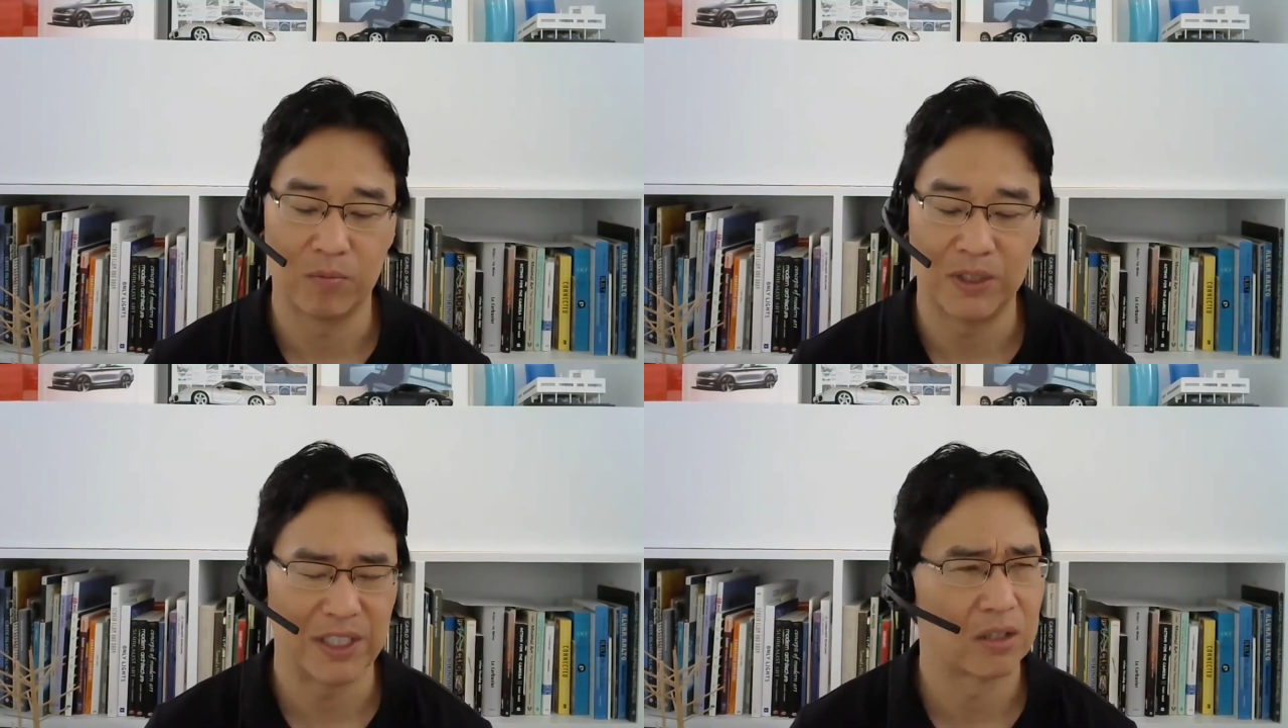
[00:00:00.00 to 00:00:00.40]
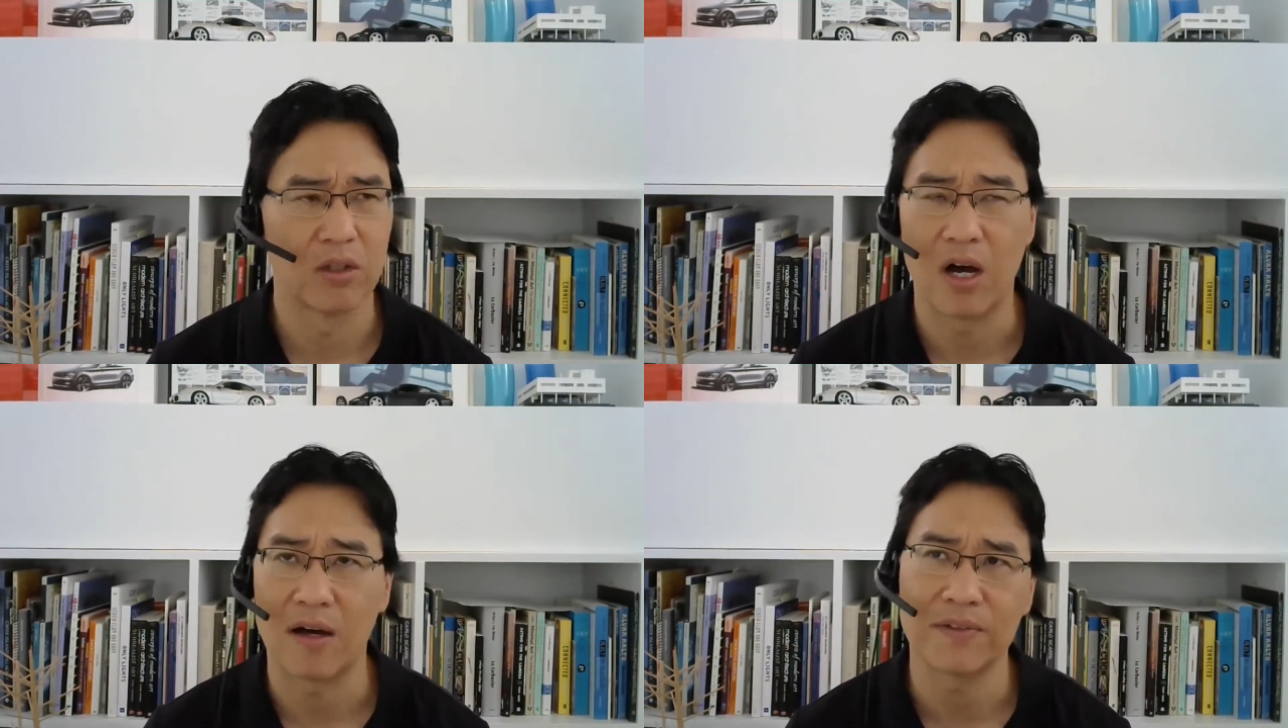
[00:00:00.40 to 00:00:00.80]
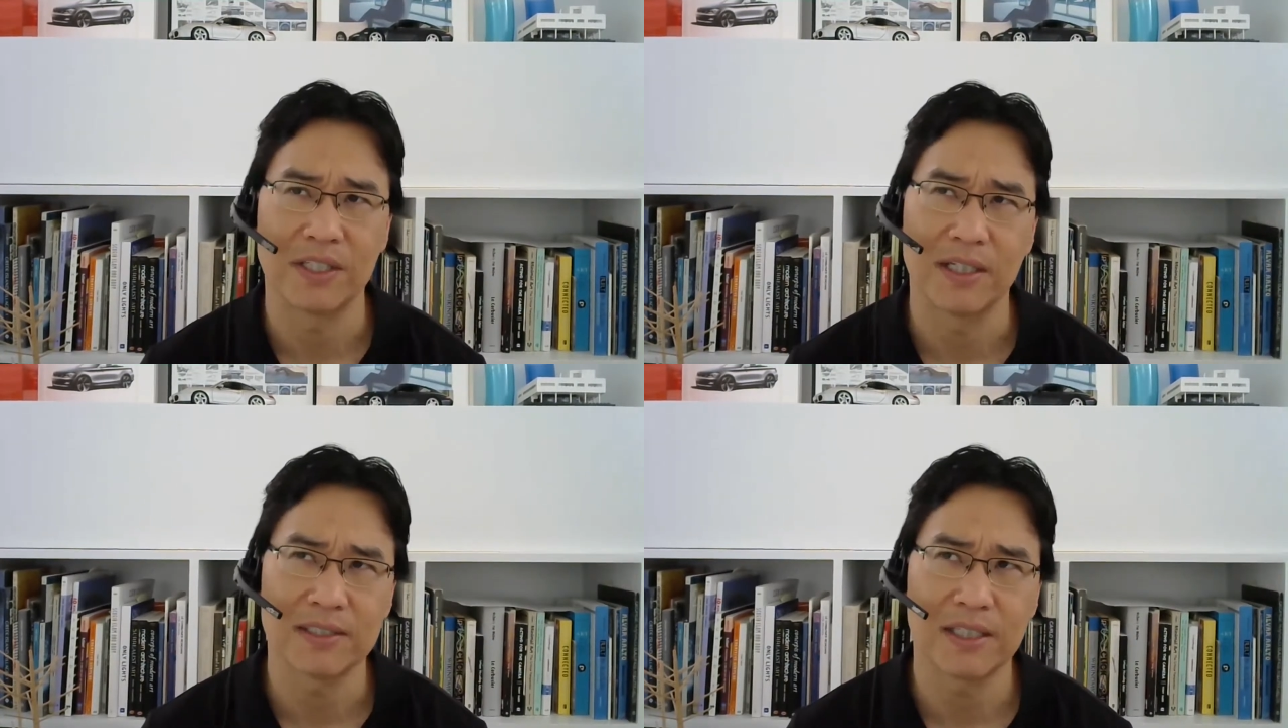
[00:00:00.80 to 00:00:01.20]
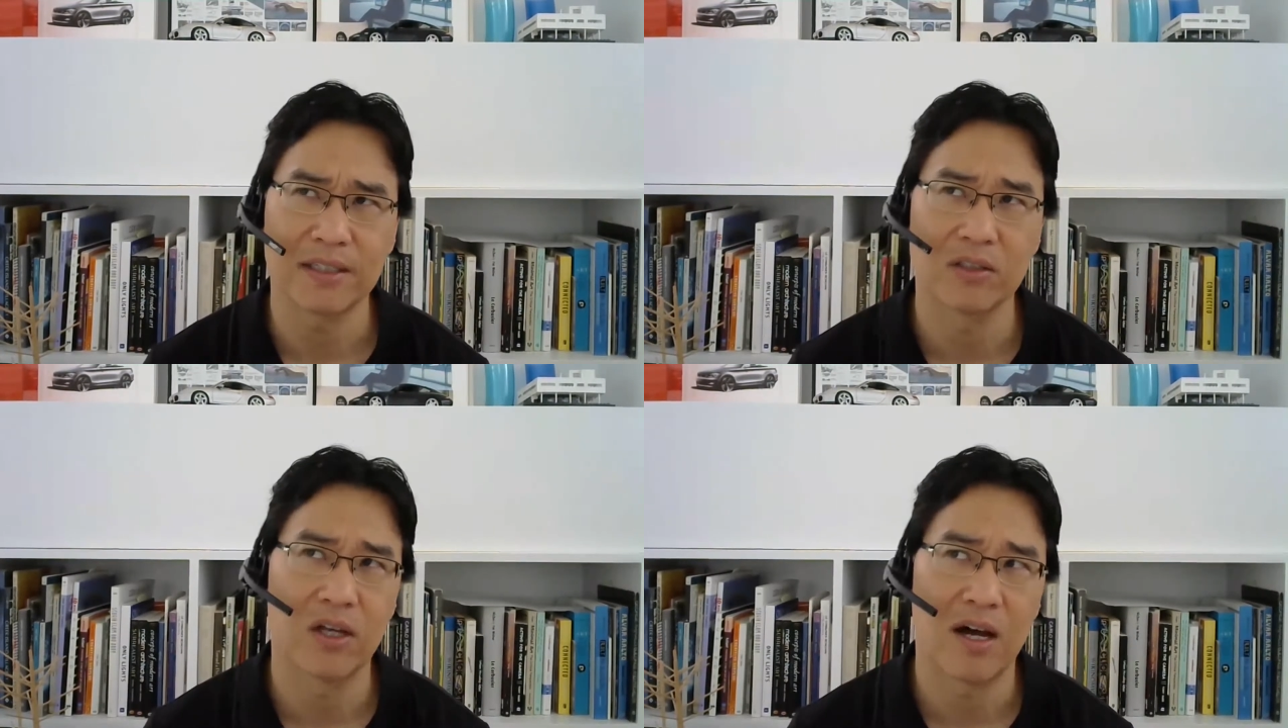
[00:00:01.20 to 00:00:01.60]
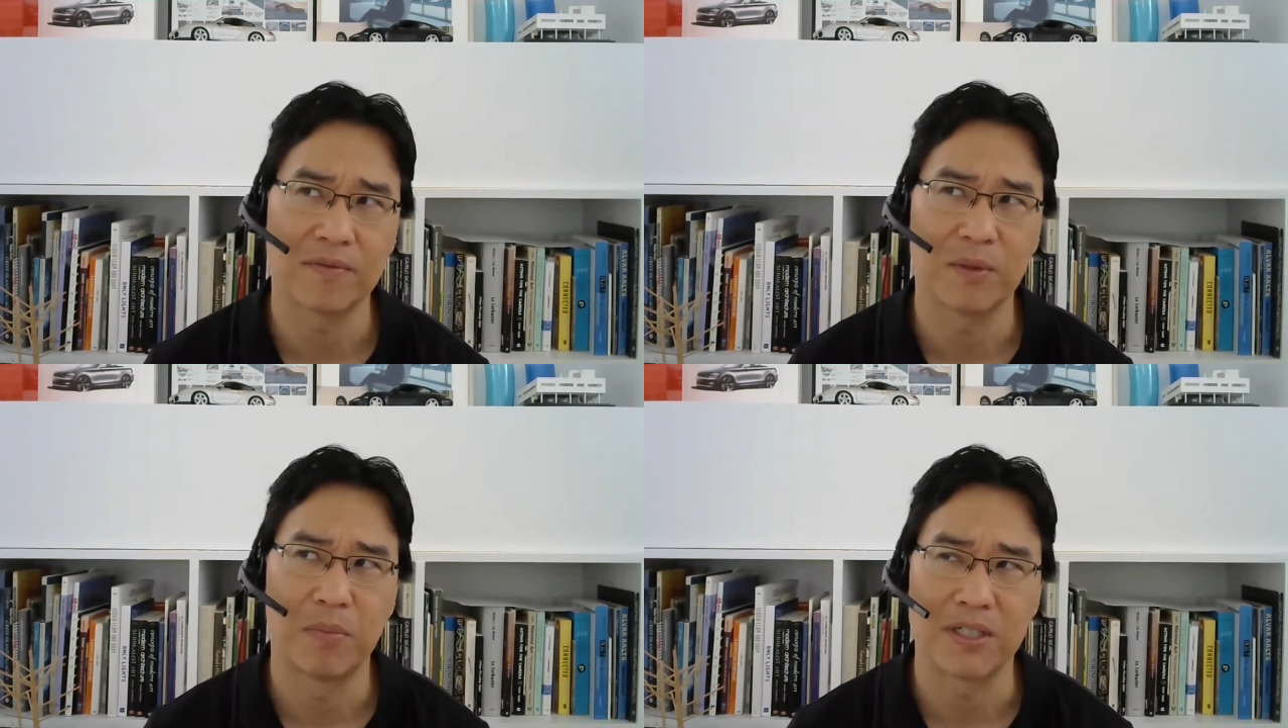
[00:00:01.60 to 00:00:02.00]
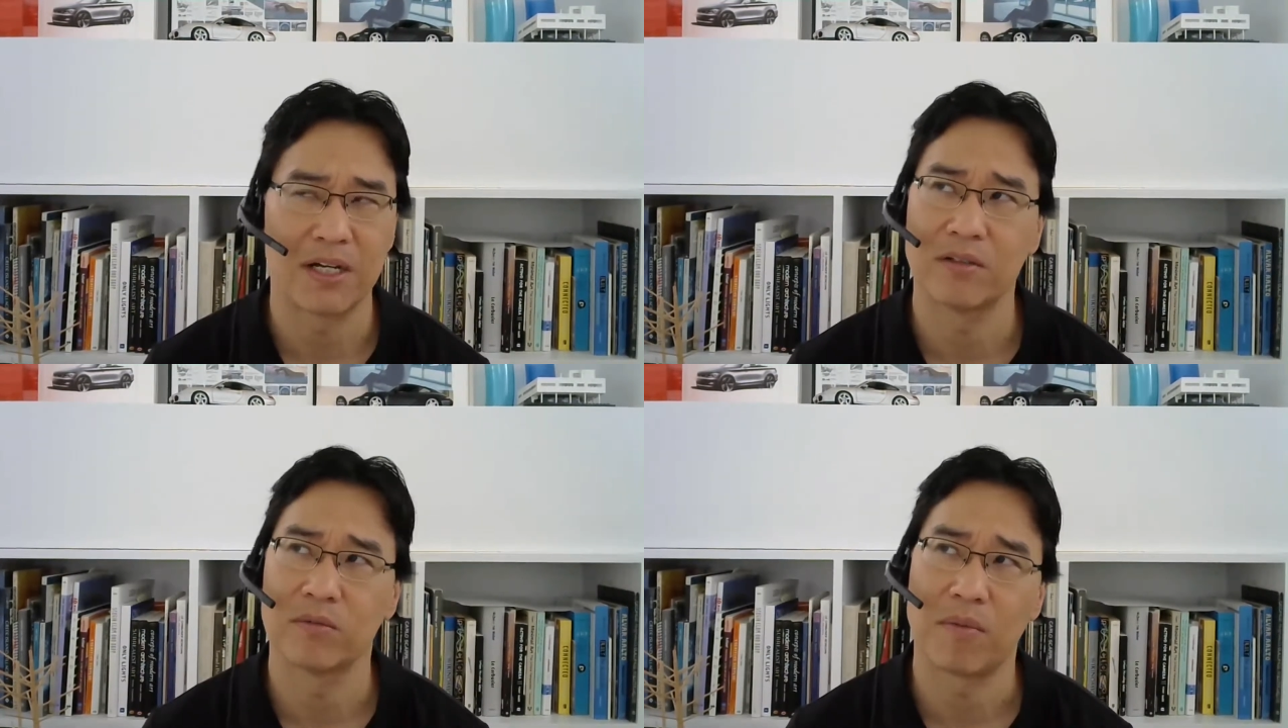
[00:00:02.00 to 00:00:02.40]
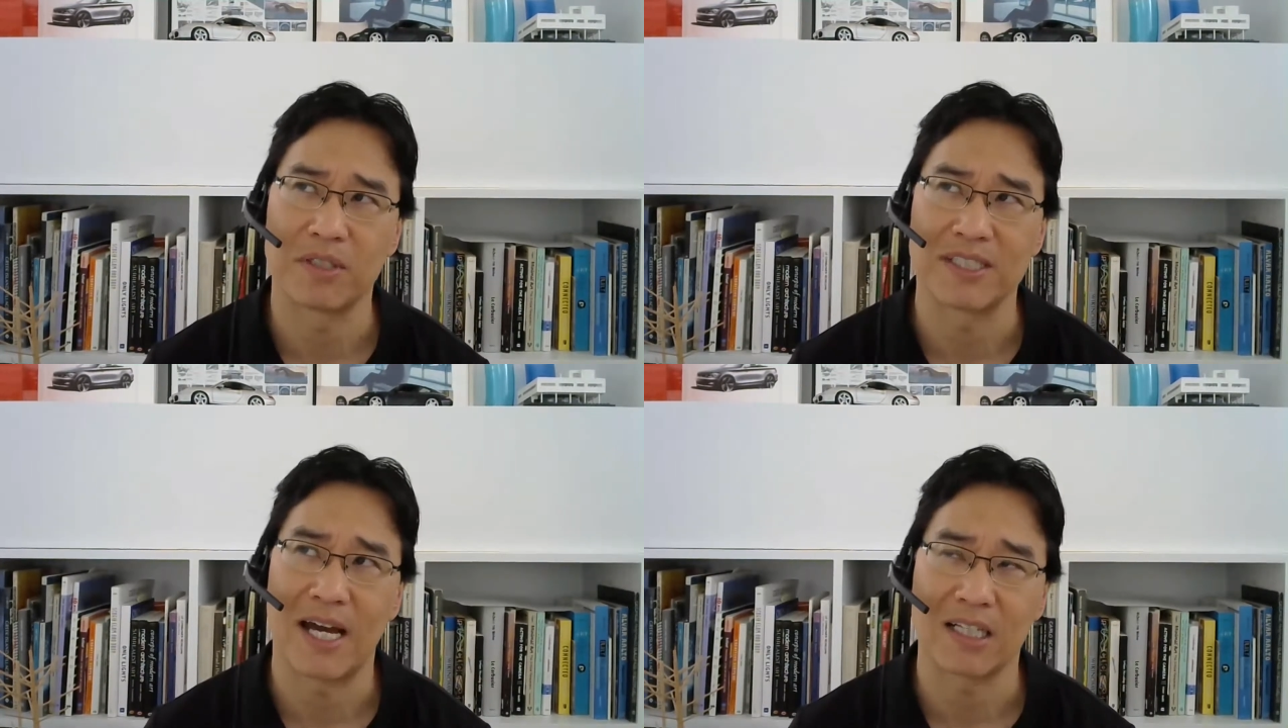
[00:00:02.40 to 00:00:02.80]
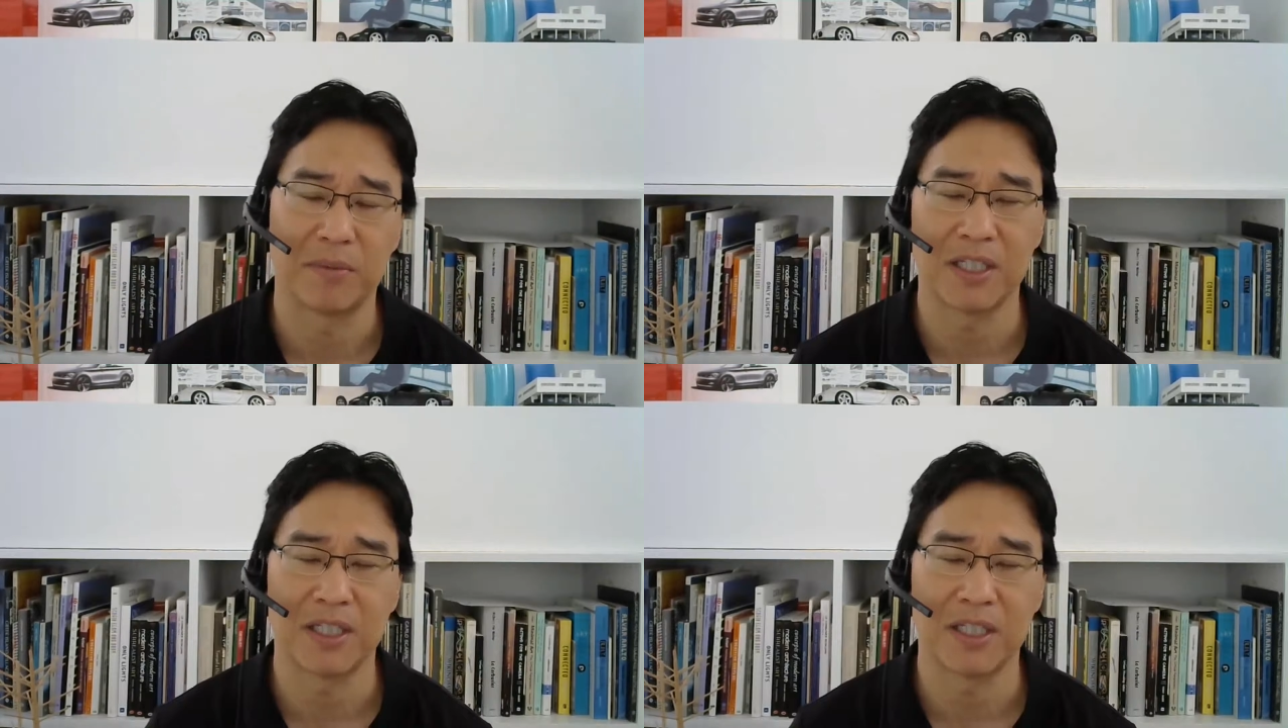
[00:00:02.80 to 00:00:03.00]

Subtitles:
we did a loft, and let's say the loft, but I don't remember exactly,